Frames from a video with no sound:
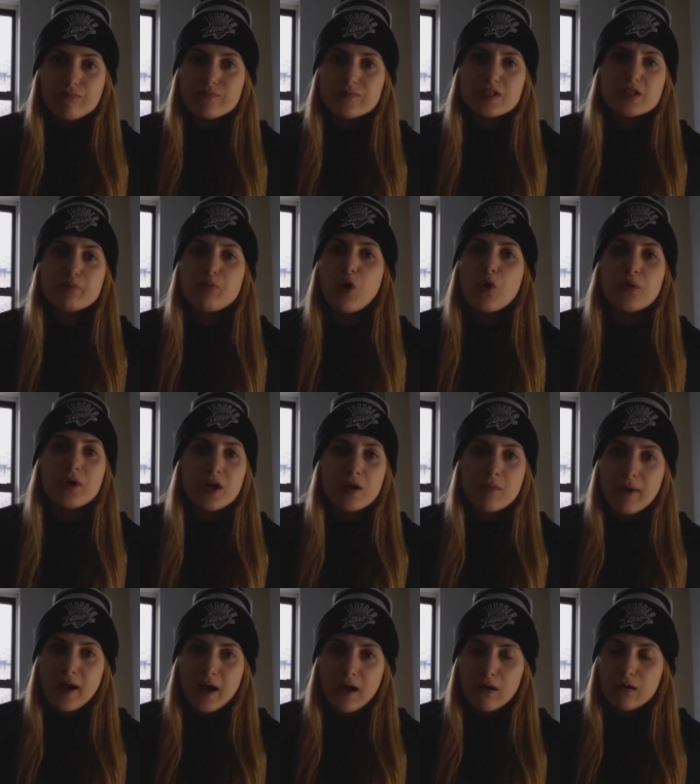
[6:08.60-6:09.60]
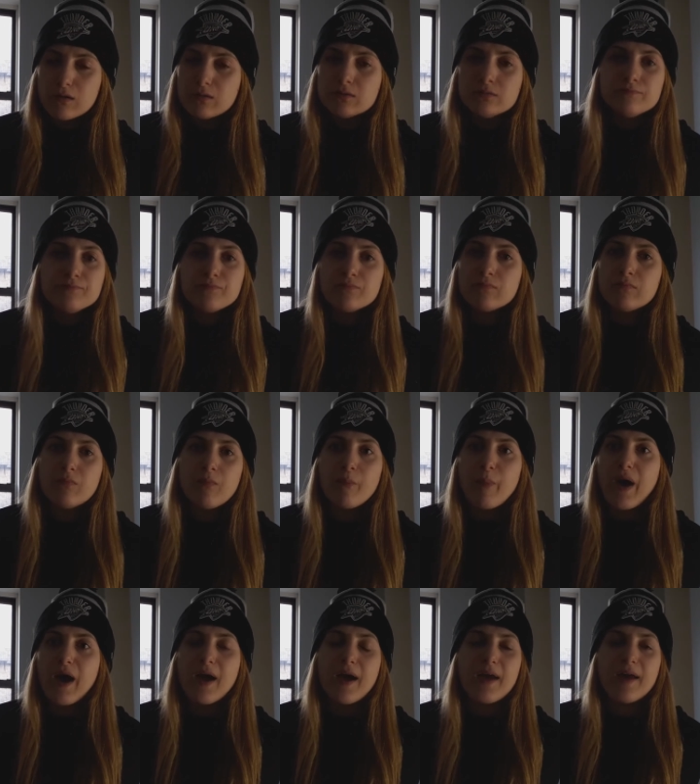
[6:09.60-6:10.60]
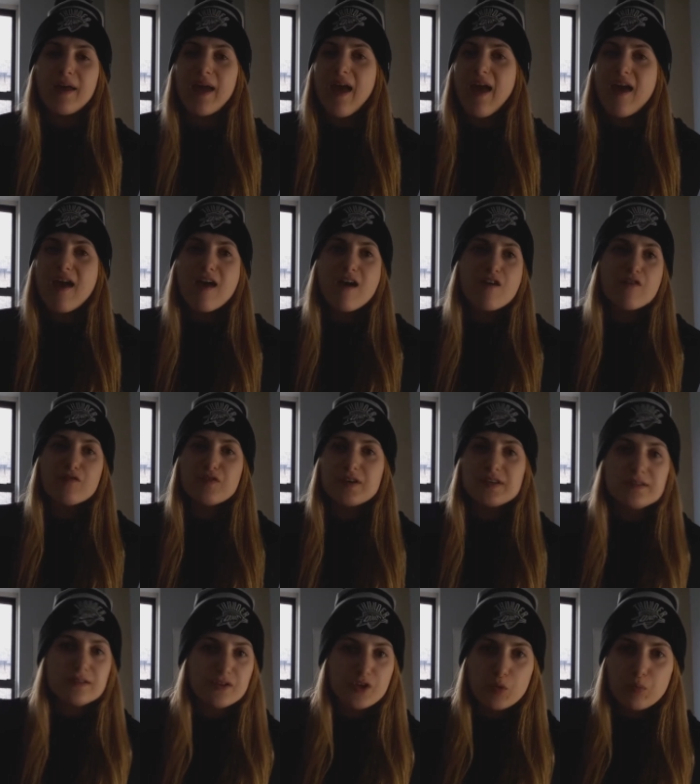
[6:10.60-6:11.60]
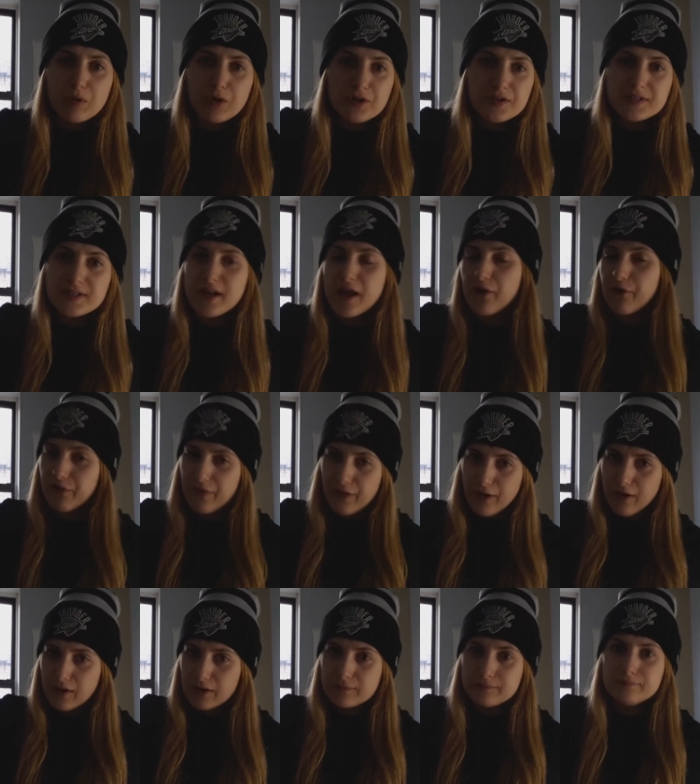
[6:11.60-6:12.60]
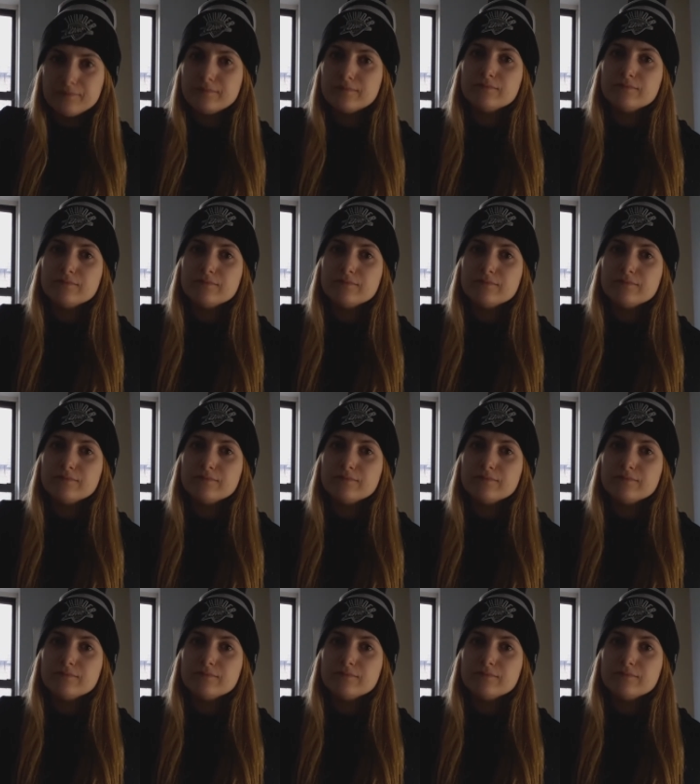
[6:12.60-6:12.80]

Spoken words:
spoken about by every single person out there.